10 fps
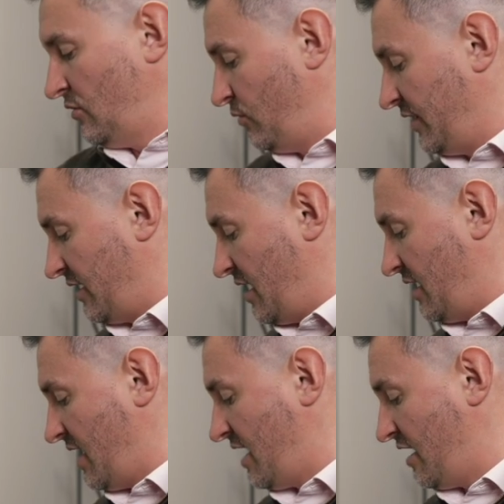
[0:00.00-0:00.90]
We then
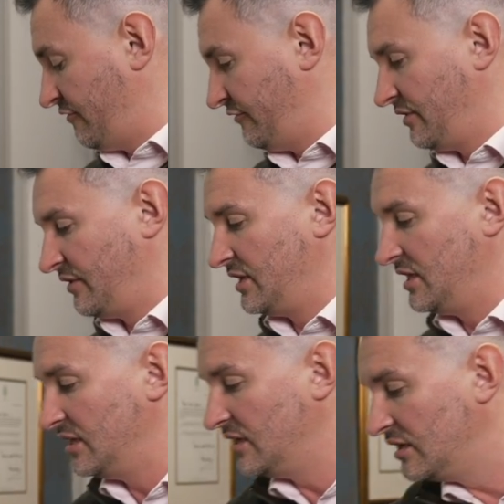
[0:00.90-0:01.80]
have
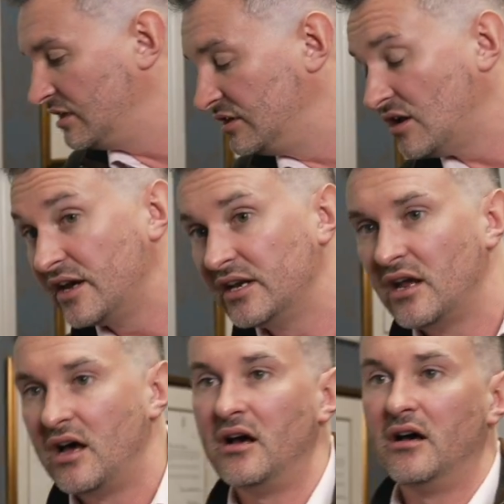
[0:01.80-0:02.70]
the
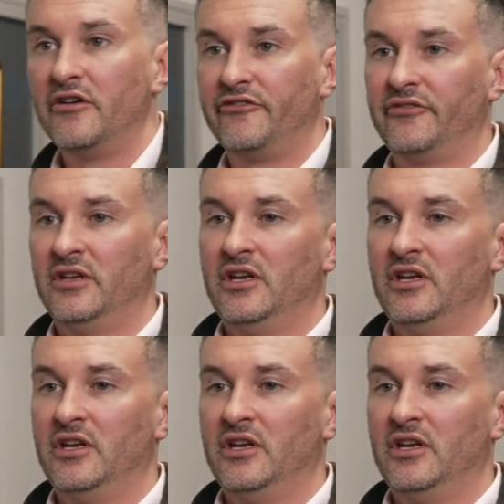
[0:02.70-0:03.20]
9.5,